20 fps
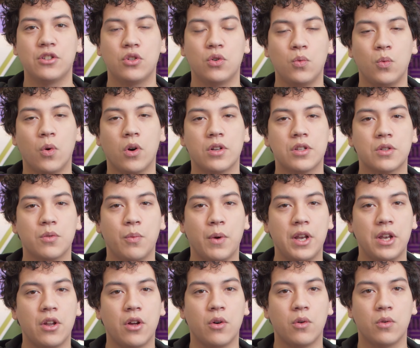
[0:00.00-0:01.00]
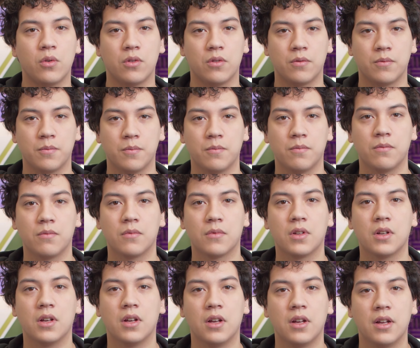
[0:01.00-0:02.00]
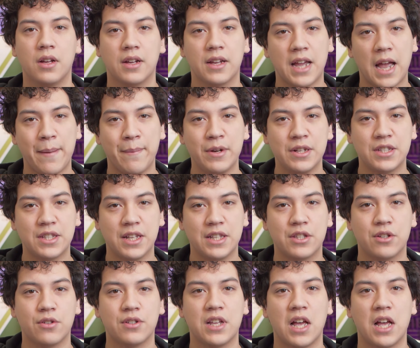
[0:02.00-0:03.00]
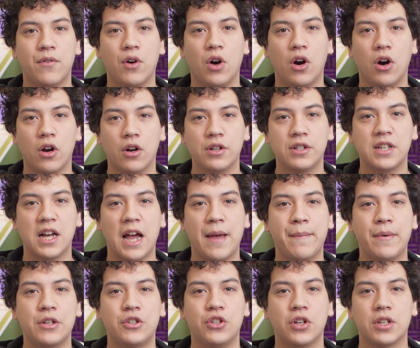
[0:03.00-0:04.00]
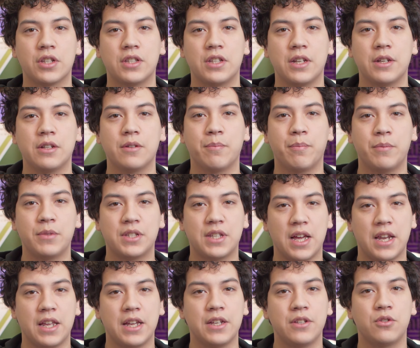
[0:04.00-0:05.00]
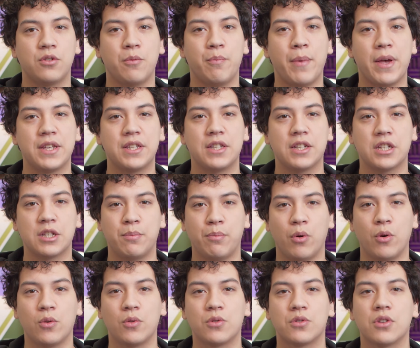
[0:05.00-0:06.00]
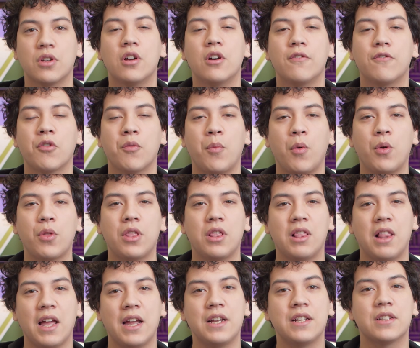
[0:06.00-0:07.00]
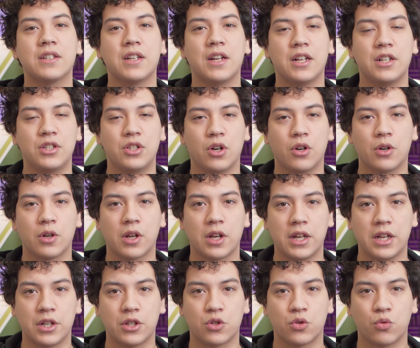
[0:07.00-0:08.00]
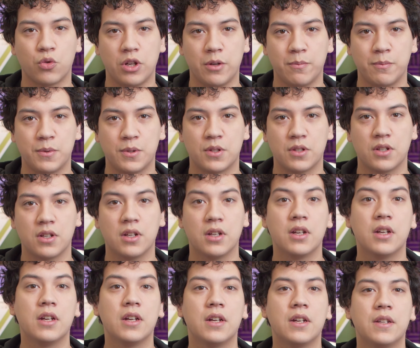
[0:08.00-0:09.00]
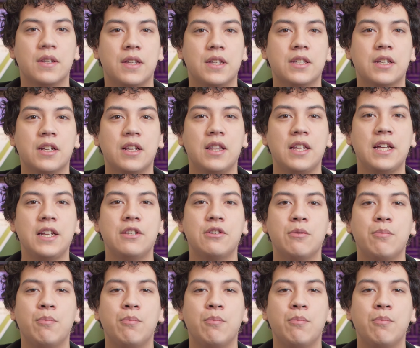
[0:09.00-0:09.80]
towards a window. Camera sensors a hard time adjusting settings to best expose for both light and dark extremes. This could lead to